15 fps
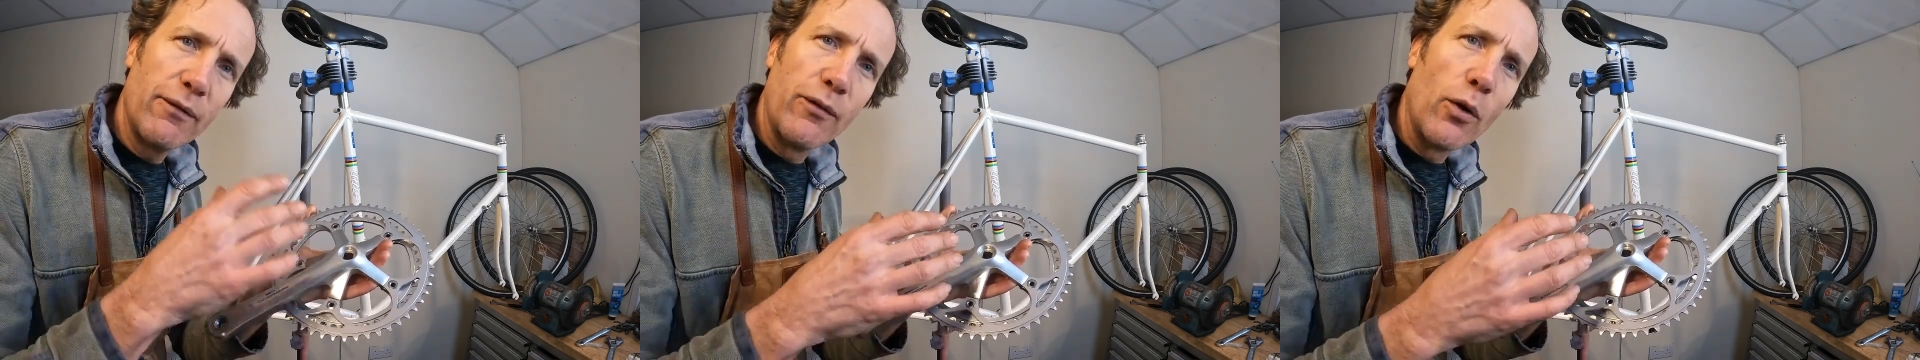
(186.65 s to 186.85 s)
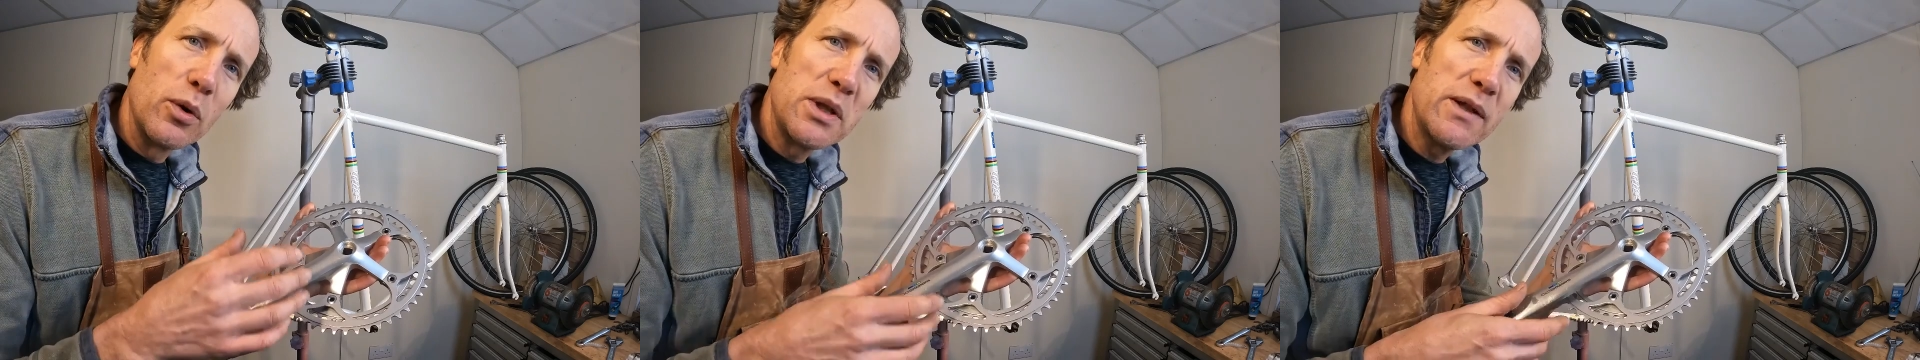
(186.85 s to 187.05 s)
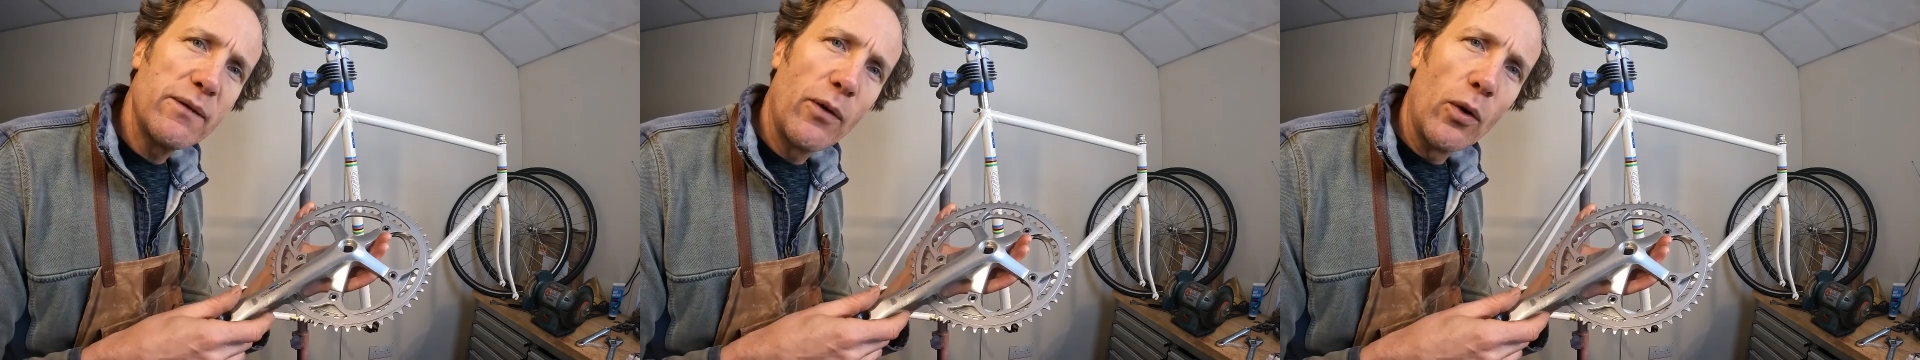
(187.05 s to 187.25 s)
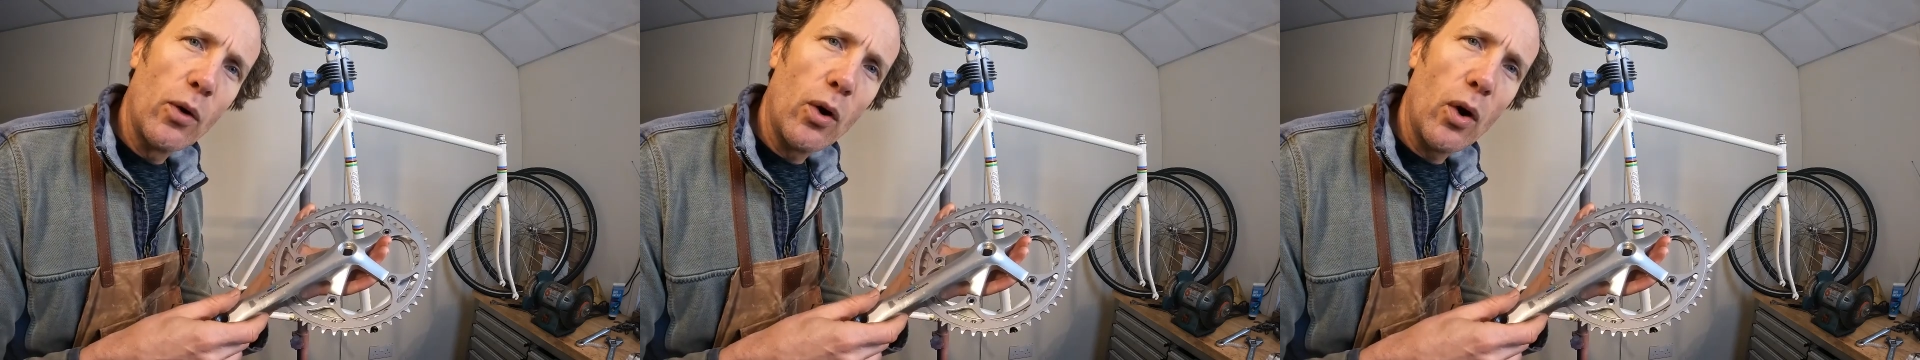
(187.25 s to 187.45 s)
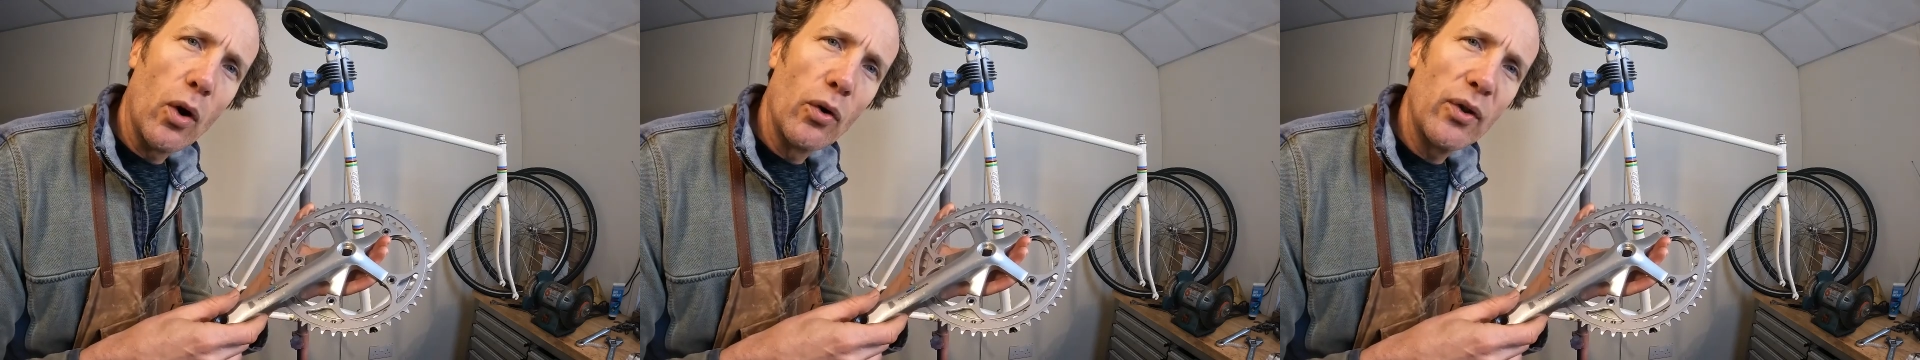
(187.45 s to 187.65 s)

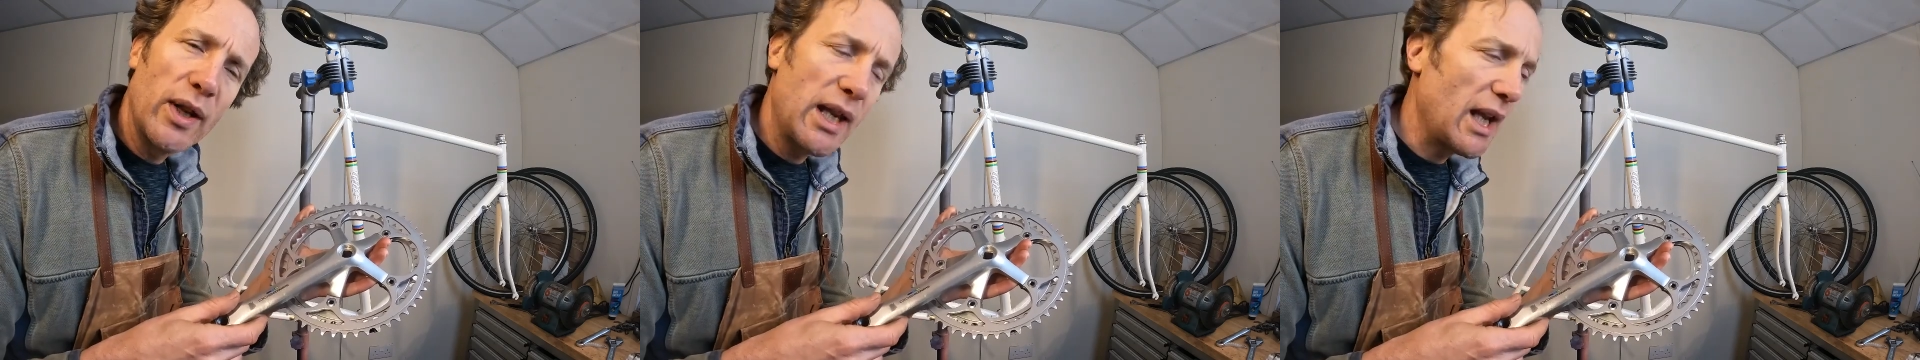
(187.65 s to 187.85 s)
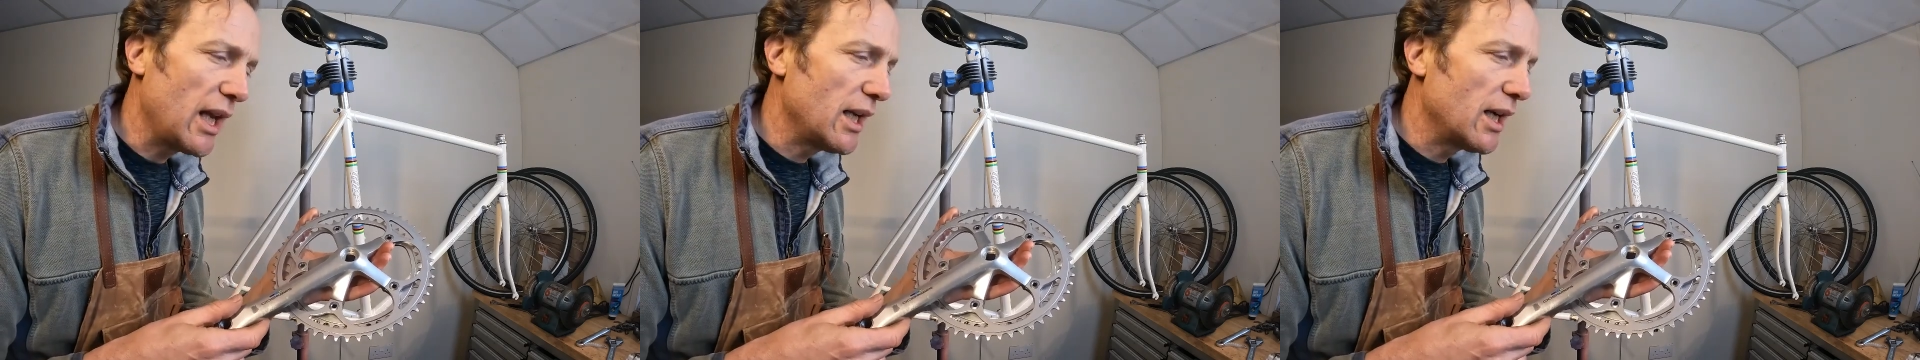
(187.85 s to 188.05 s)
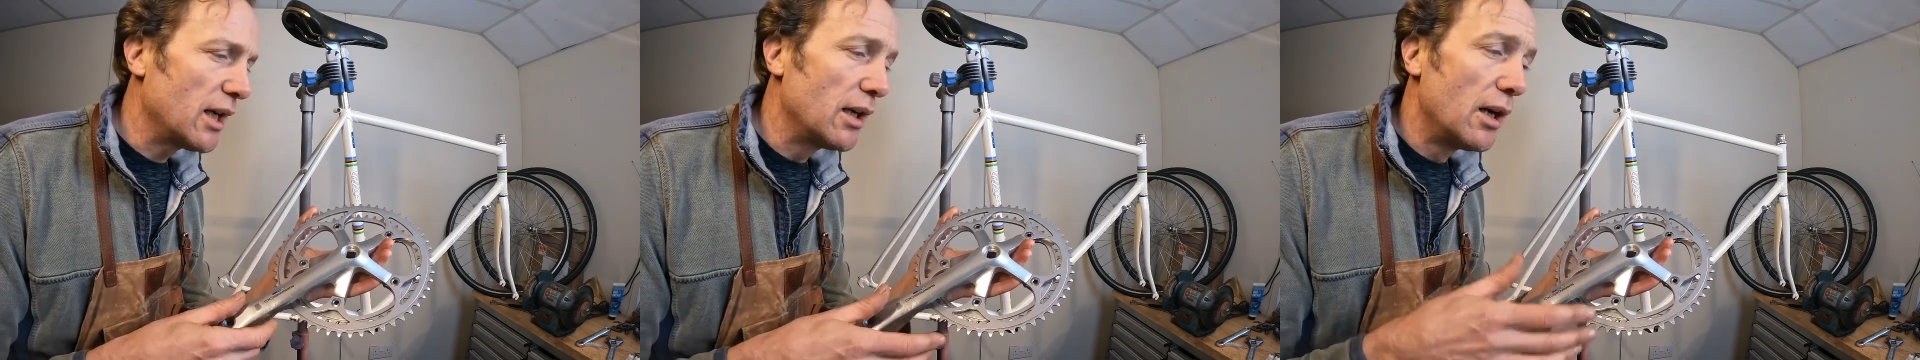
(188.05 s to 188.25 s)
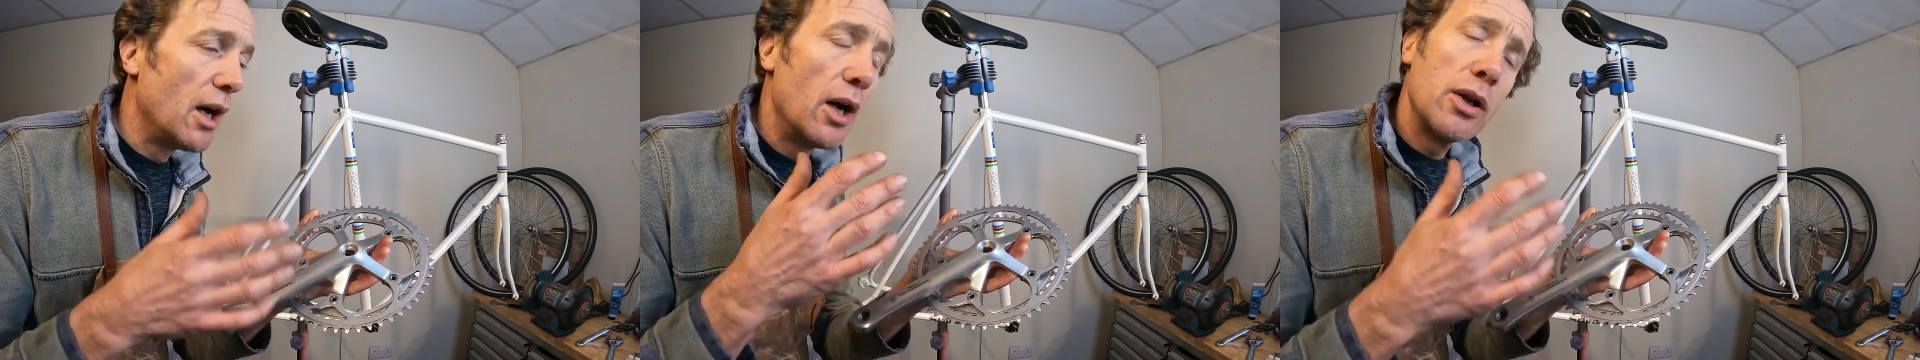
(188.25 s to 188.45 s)
44 on the inner.